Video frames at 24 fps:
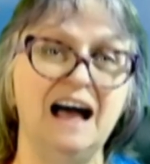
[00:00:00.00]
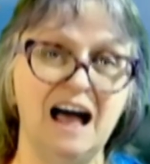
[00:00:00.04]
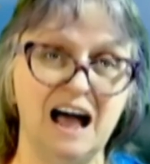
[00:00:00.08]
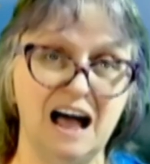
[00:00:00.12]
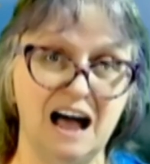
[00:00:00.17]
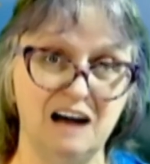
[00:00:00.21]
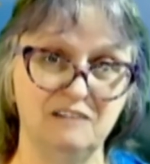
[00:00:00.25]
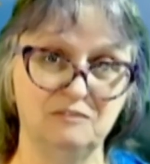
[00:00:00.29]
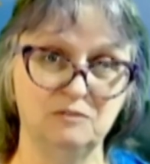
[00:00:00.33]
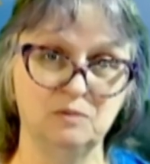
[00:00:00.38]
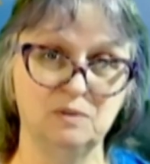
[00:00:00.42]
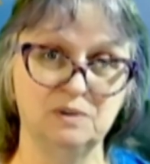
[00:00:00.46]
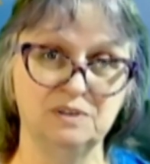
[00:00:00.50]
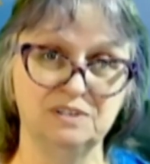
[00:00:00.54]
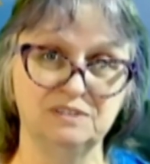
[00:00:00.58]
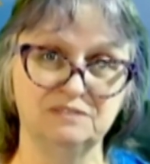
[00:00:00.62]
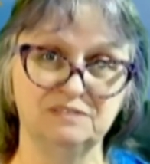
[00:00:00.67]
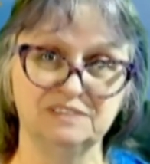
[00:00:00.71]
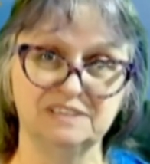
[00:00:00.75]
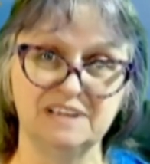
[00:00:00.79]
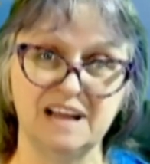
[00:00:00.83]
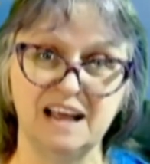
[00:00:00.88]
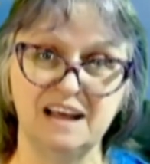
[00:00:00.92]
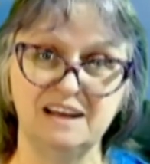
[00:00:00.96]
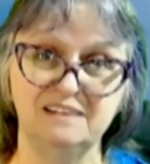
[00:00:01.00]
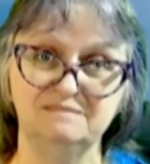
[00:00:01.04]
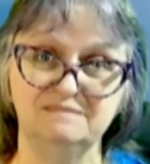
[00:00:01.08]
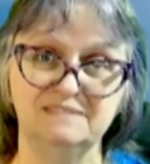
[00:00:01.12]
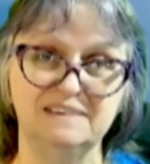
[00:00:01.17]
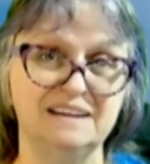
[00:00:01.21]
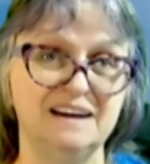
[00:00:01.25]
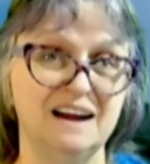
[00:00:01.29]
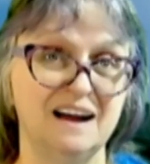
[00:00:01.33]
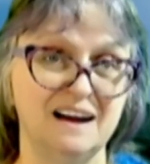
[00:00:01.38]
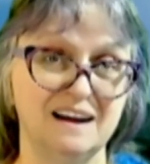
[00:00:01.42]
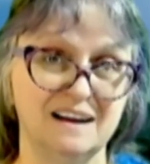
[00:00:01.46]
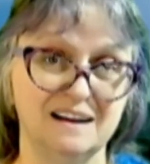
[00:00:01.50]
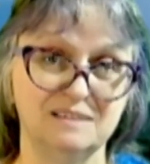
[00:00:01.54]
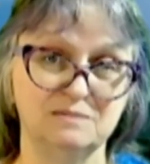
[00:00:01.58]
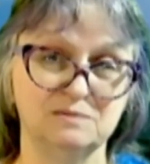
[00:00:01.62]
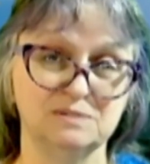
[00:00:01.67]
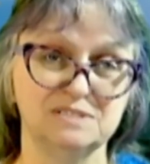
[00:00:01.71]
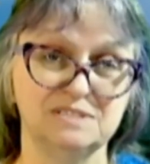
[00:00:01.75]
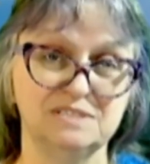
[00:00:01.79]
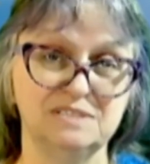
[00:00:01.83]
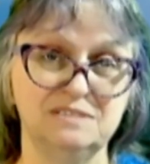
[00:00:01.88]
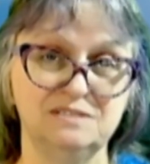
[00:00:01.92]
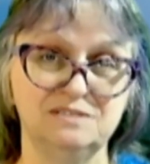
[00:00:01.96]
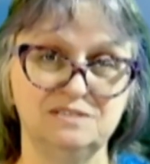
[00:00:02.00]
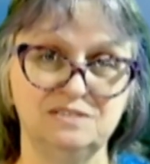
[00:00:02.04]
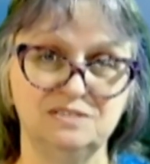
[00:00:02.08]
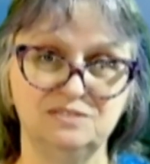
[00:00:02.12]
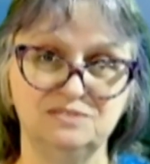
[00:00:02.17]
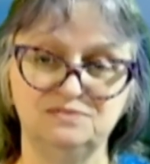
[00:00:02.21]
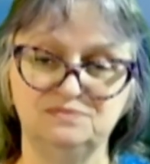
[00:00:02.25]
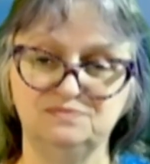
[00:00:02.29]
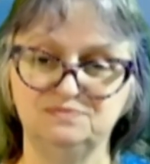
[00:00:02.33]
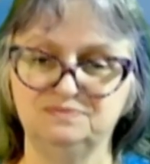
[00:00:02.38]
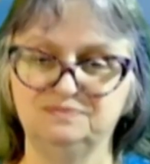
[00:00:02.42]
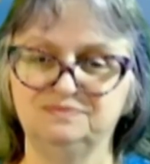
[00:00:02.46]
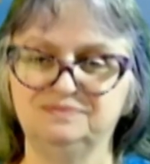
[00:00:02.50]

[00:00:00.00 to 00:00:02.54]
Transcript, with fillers: Have a wonderful day, and I will see you soon.